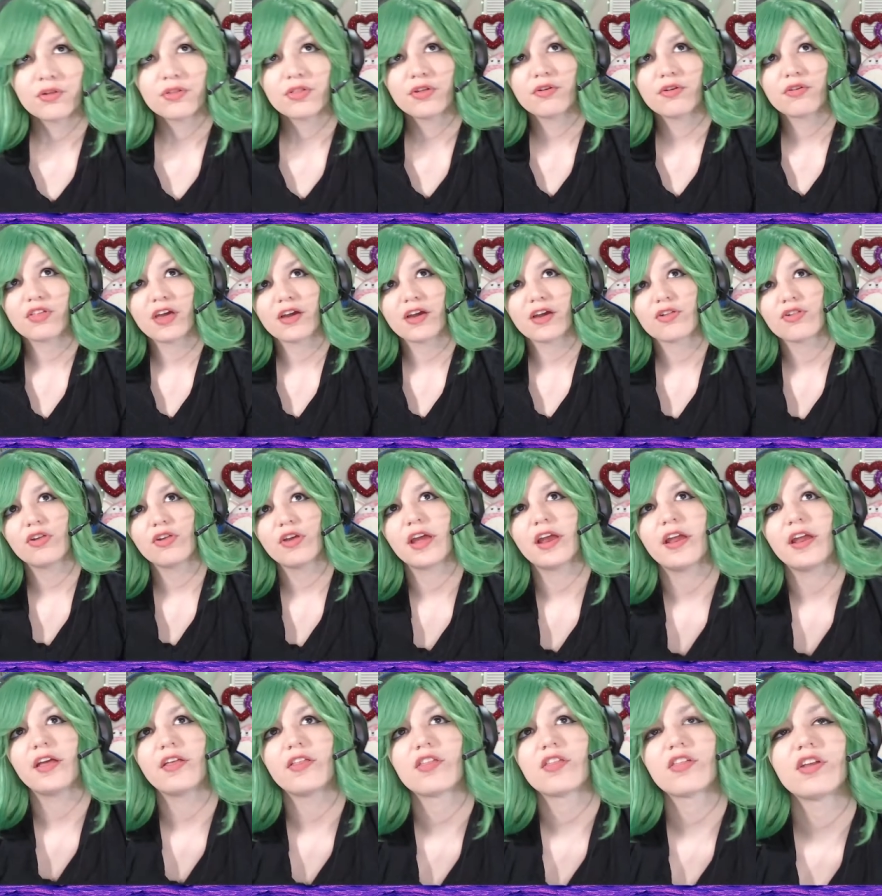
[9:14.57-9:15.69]
there's actually an
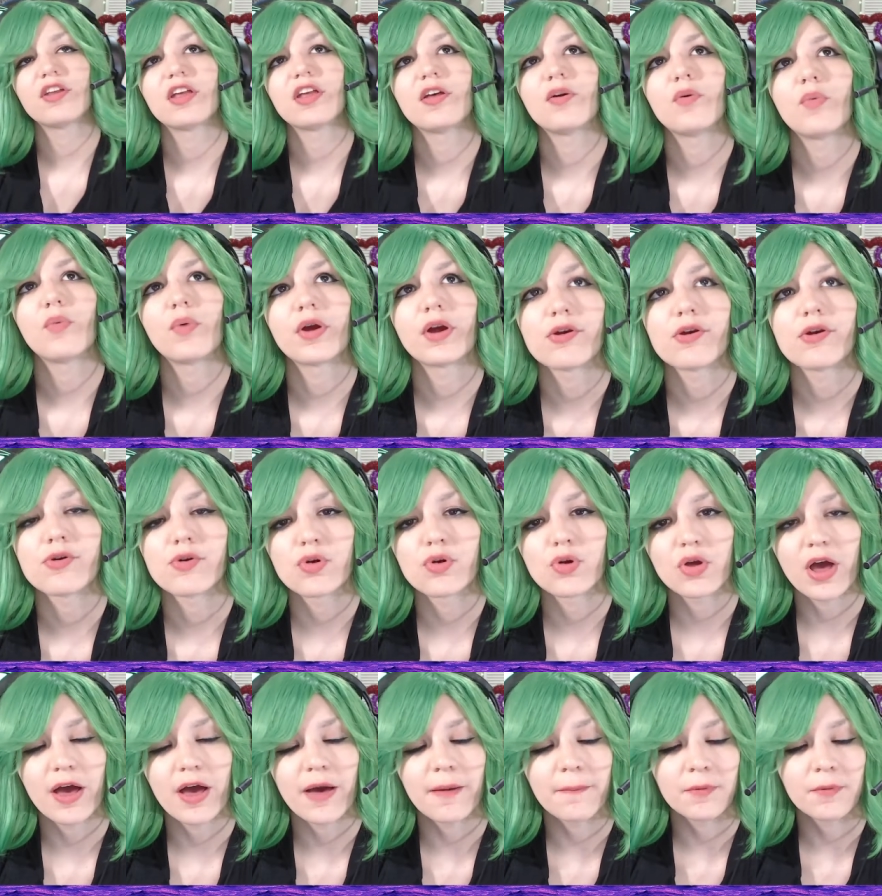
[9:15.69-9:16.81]
incident where
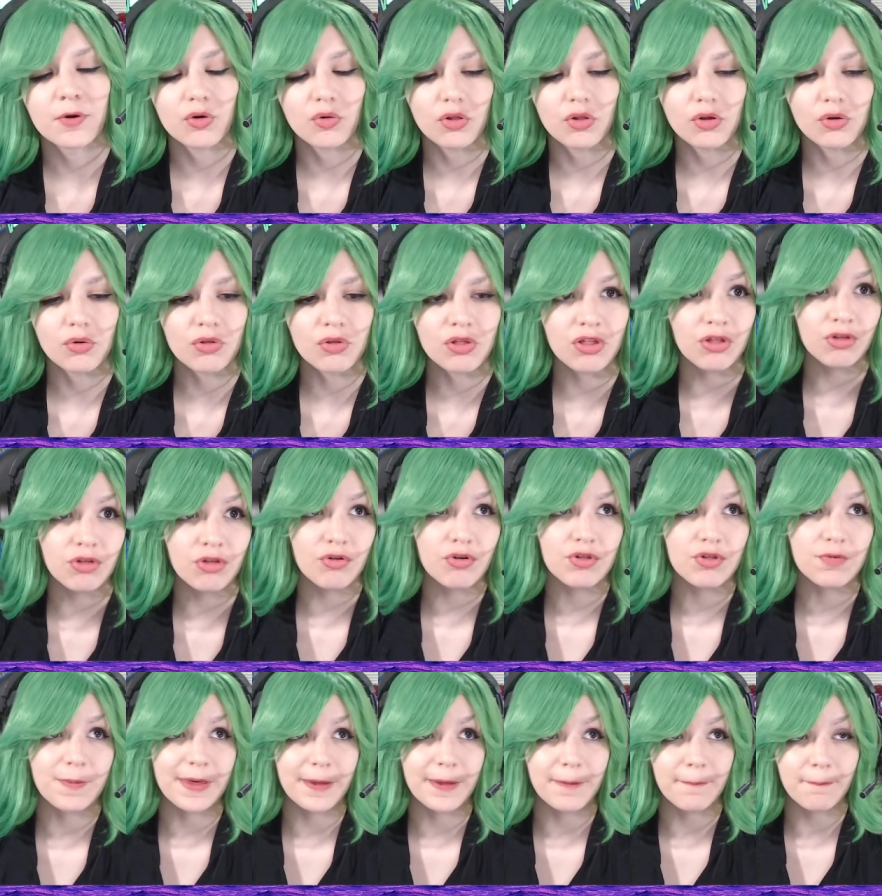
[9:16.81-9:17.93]
her little sister's
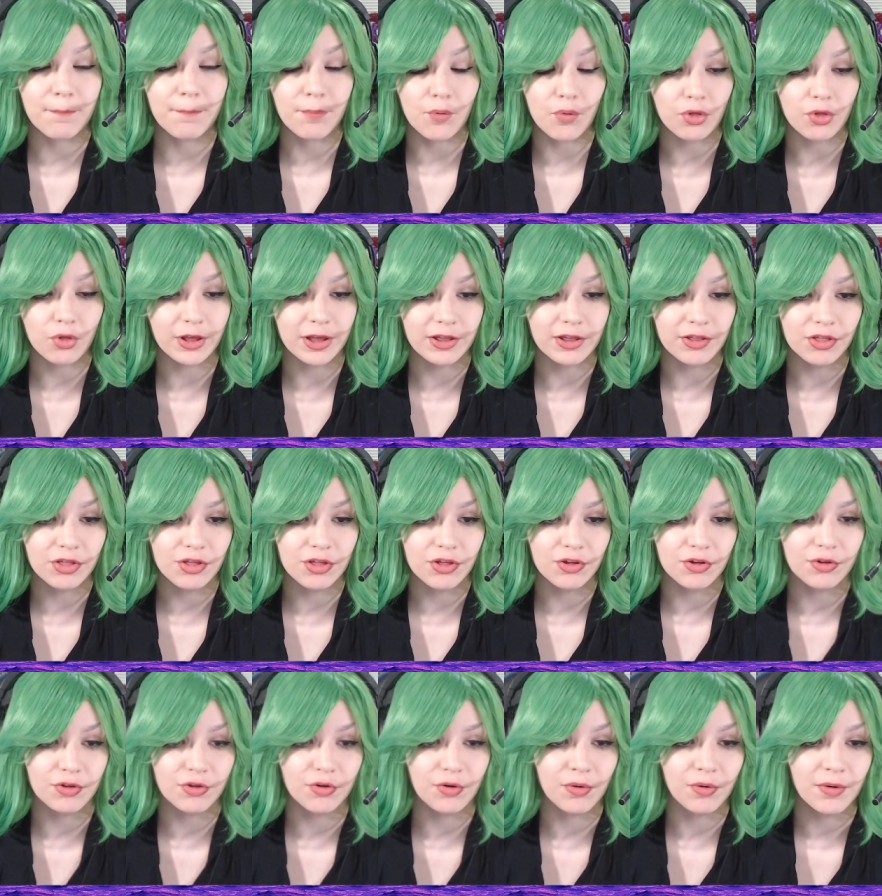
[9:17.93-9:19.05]
being bullied
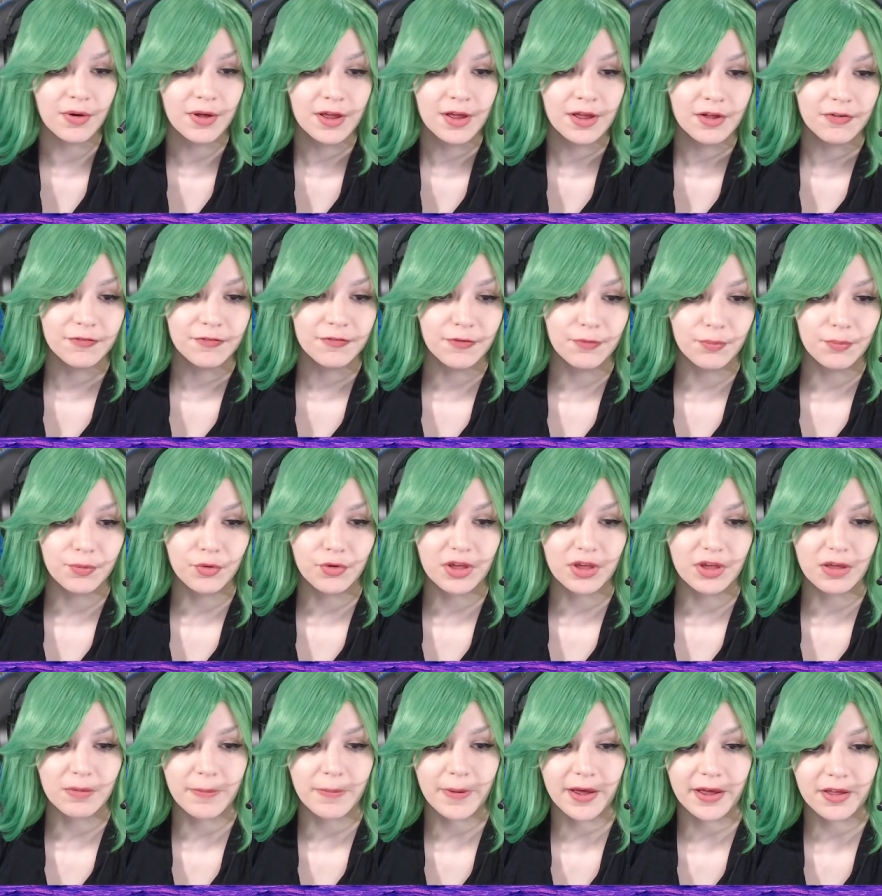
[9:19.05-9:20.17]
too,
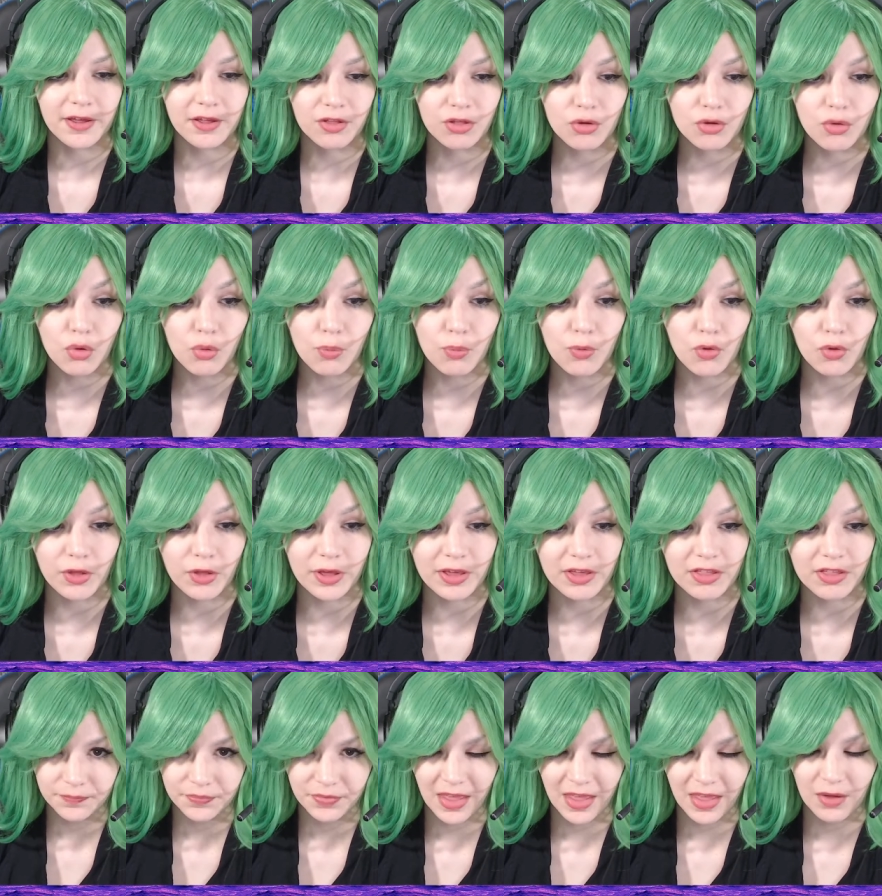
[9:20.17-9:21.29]
Fubuki, by school
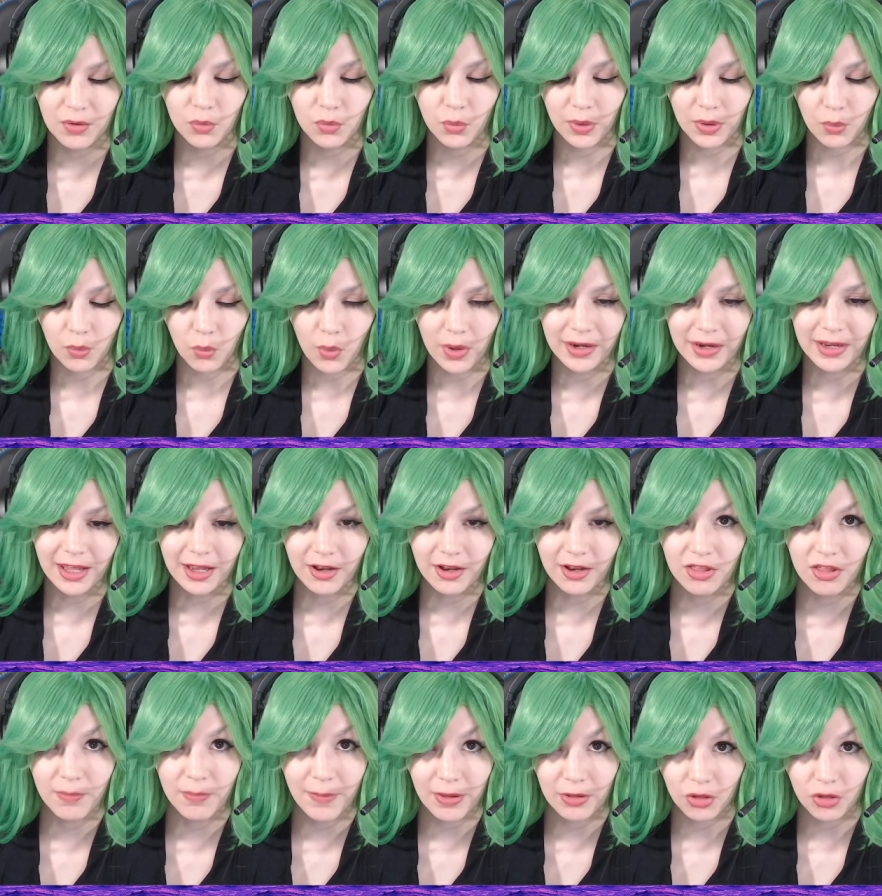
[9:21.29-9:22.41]
bullies. And when one kid is
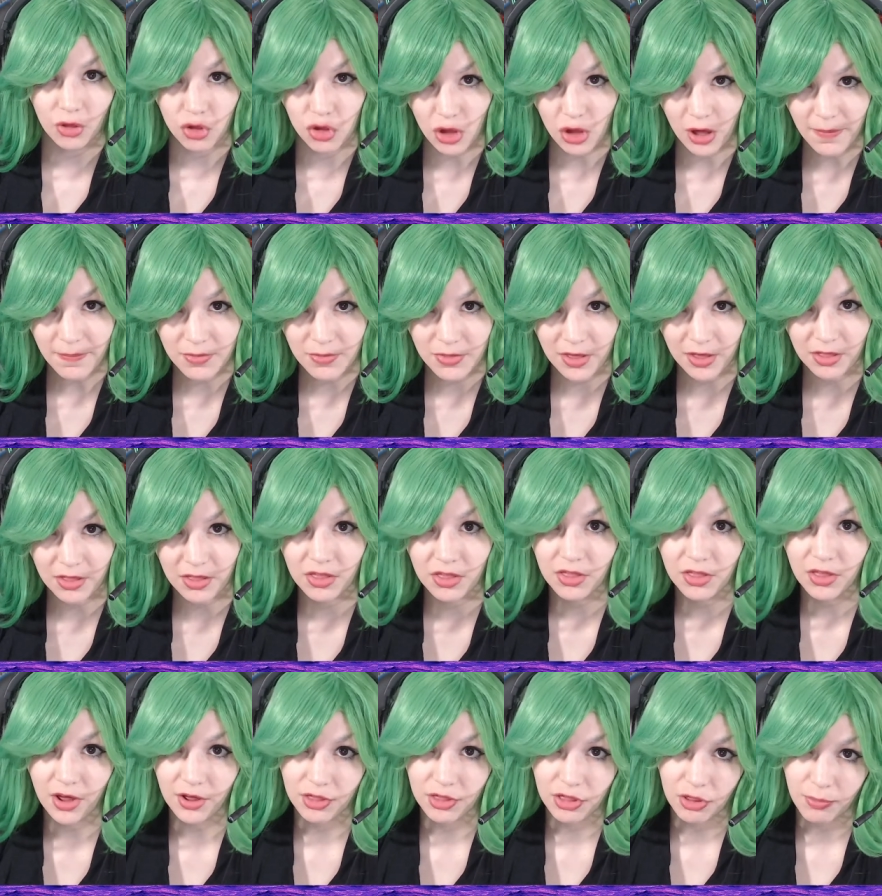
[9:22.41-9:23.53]
about to jump, then
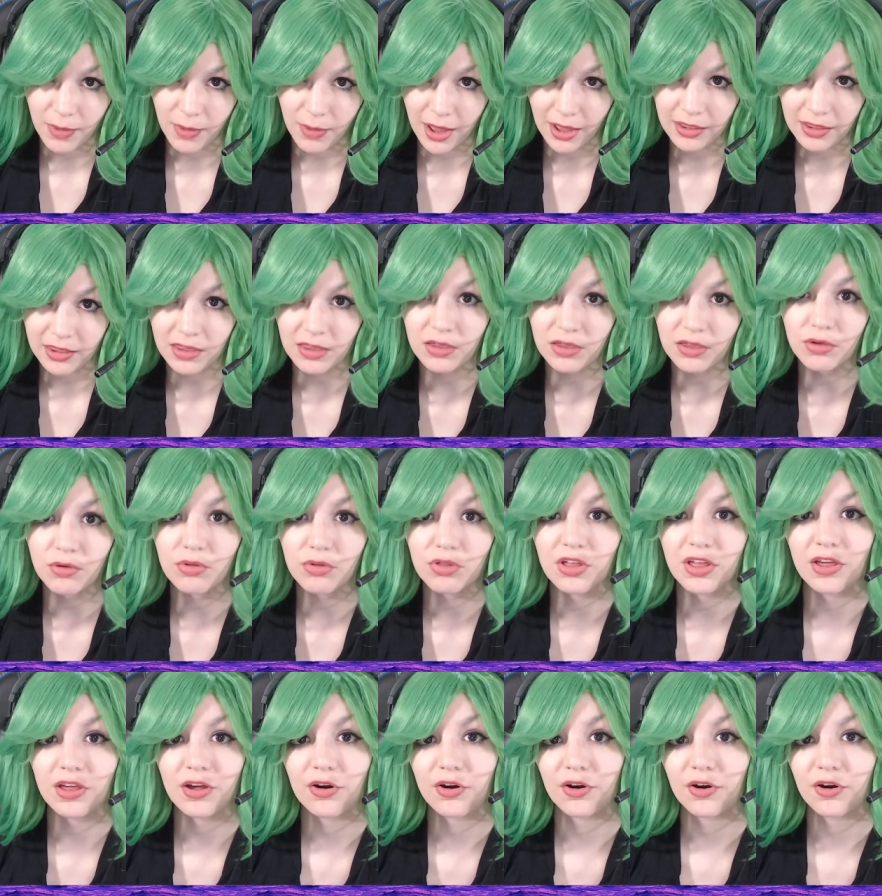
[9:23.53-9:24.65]
Tatsumaki,
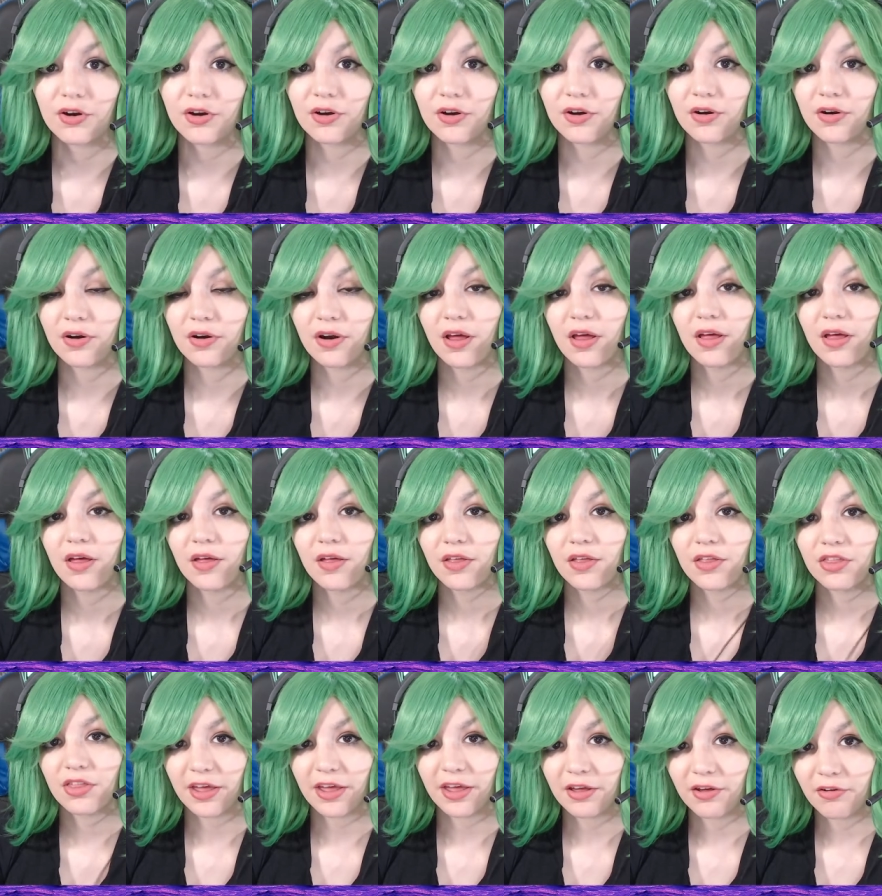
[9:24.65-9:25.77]
using her
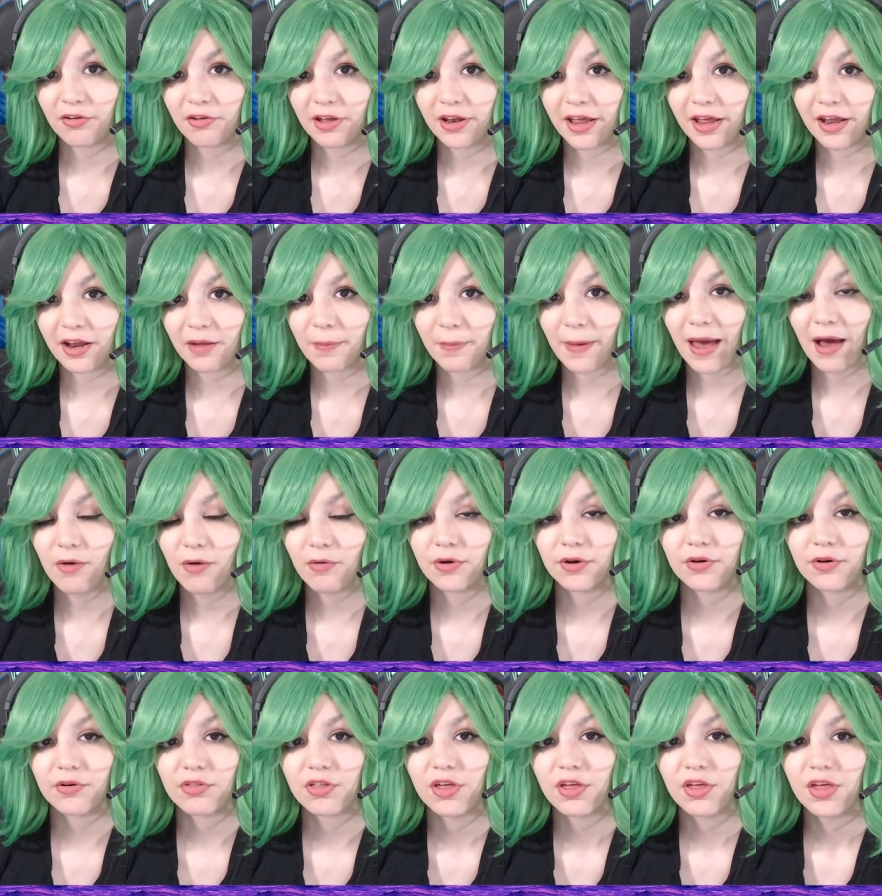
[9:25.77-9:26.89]
psychokinetic
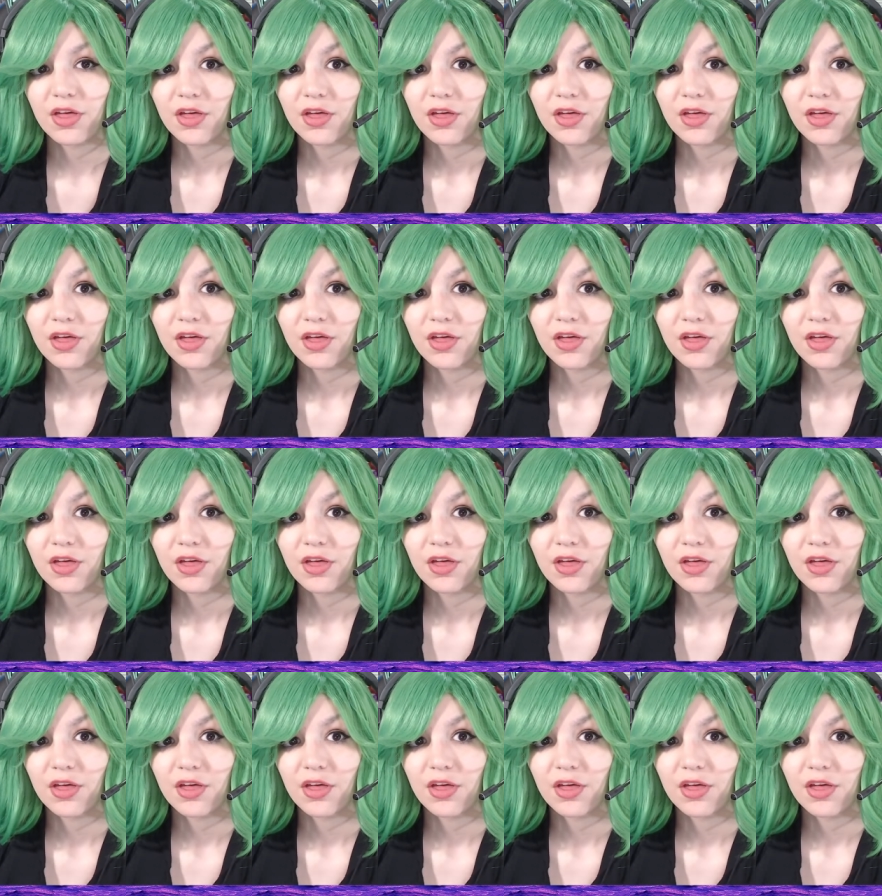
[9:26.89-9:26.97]
powers,